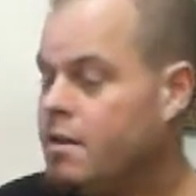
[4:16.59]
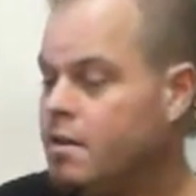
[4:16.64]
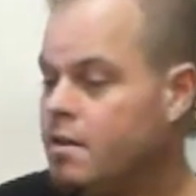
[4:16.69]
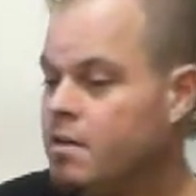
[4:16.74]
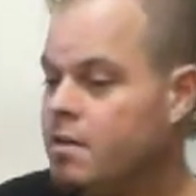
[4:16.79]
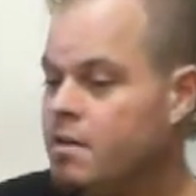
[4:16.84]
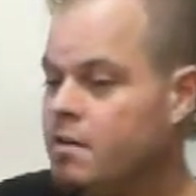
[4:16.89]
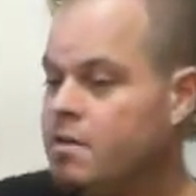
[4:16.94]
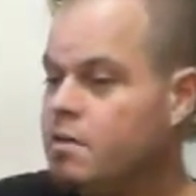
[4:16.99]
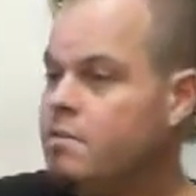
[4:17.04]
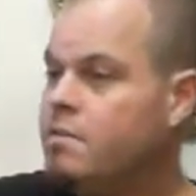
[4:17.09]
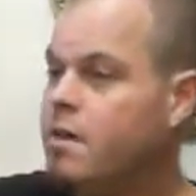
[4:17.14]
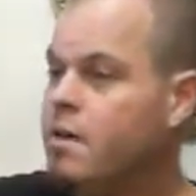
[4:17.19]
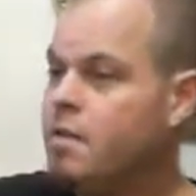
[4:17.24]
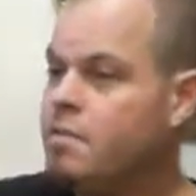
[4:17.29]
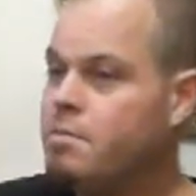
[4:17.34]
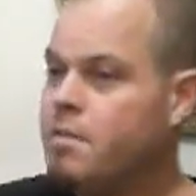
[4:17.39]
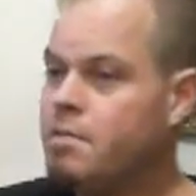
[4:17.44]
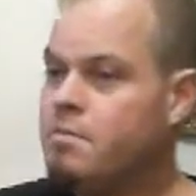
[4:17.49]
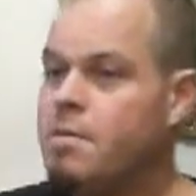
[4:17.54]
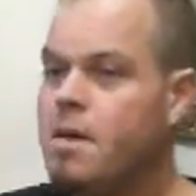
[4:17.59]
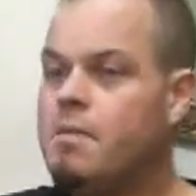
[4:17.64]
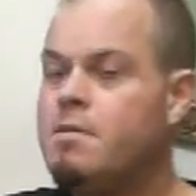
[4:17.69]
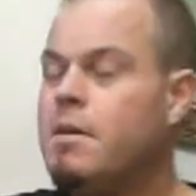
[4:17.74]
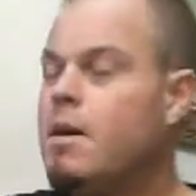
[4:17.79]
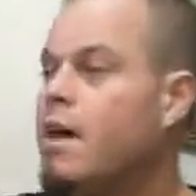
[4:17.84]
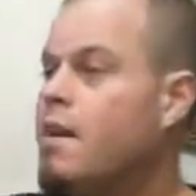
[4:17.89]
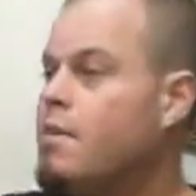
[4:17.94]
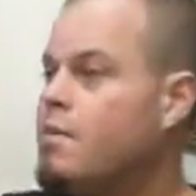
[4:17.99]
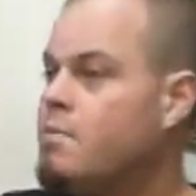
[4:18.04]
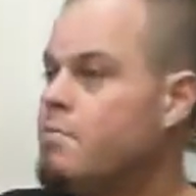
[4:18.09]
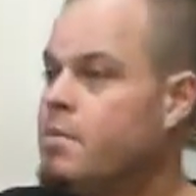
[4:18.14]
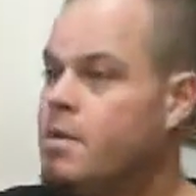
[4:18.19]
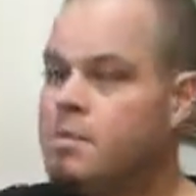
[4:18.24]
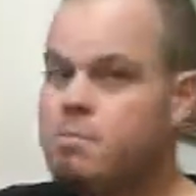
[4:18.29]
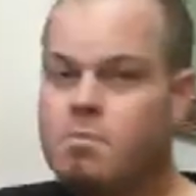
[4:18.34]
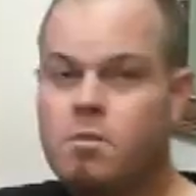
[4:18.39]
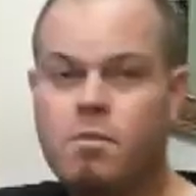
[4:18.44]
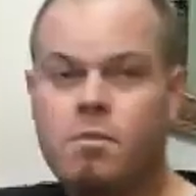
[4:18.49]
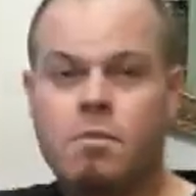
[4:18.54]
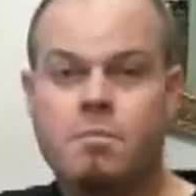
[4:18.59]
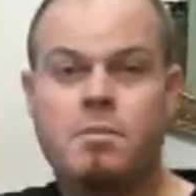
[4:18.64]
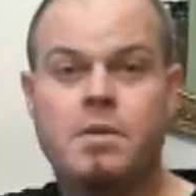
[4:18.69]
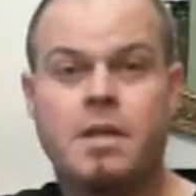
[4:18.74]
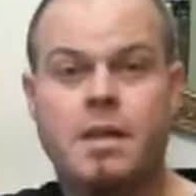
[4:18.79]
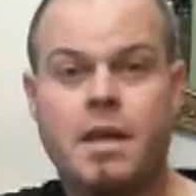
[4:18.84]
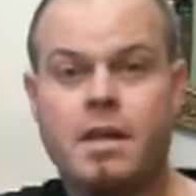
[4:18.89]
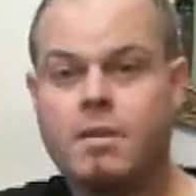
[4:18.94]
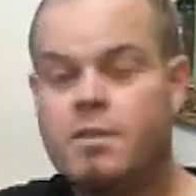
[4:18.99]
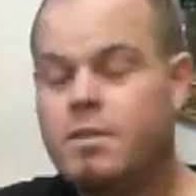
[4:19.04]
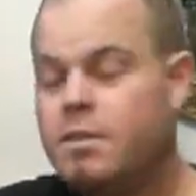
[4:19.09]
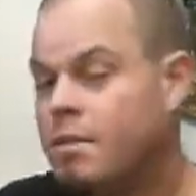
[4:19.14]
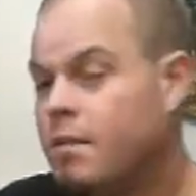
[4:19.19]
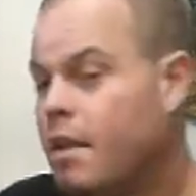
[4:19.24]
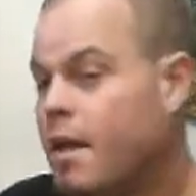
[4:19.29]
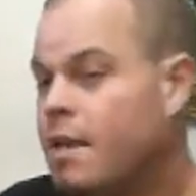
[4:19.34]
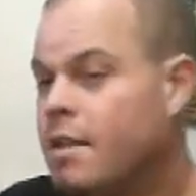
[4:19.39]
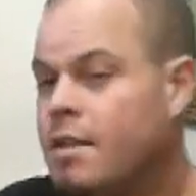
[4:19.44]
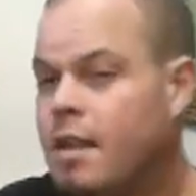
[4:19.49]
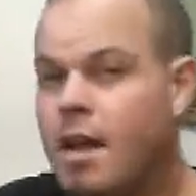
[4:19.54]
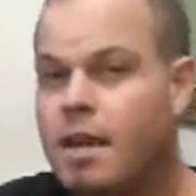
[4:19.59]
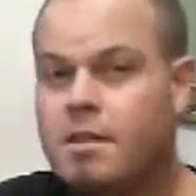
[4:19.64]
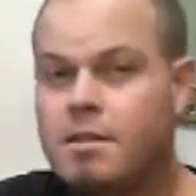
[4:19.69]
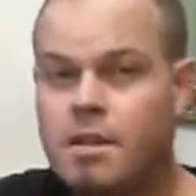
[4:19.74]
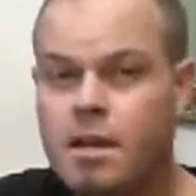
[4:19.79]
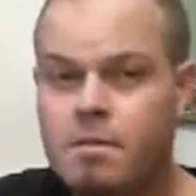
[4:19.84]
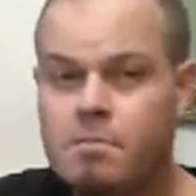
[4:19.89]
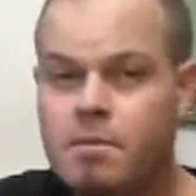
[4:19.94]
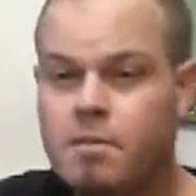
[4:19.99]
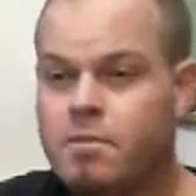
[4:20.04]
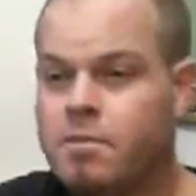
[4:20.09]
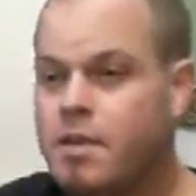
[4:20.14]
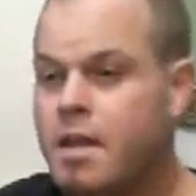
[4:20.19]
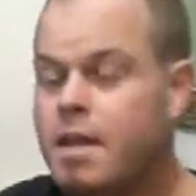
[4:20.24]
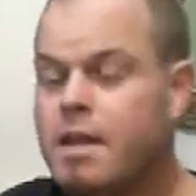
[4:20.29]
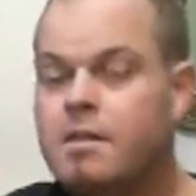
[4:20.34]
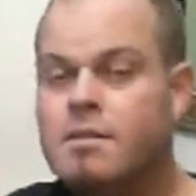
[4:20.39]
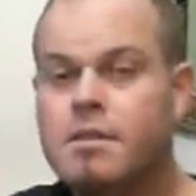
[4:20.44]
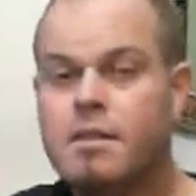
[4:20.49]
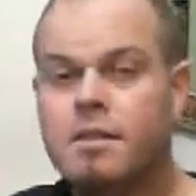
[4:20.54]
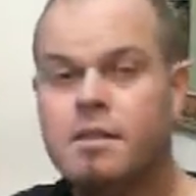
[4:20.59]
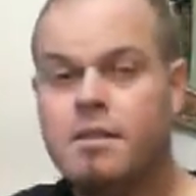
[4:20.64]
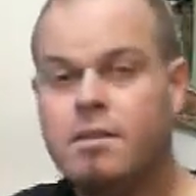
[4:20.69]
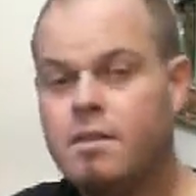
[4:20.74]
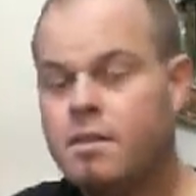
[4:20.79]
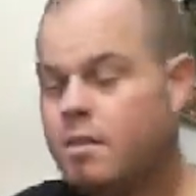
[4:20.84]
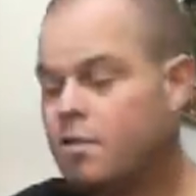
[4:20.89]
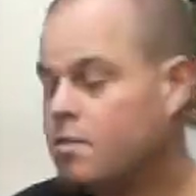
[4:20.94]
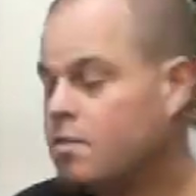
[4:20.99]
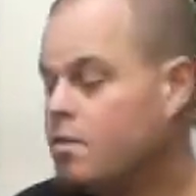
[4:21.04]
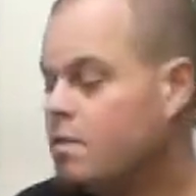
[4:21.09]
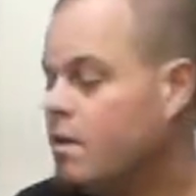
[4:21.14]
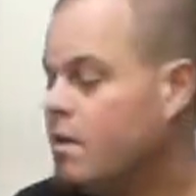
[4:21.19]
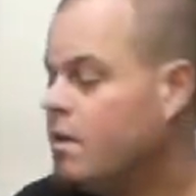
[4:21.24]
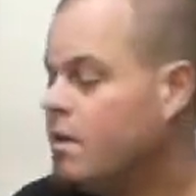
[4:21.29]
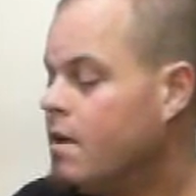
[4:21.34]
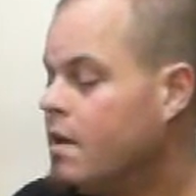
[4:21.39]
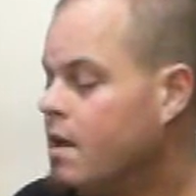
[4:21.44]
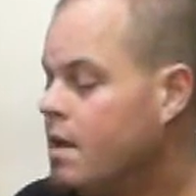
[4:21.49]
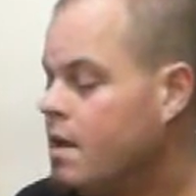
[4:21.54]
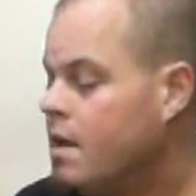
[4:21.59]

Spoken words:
developing, maybe other people will begin to like that type of taste, and so.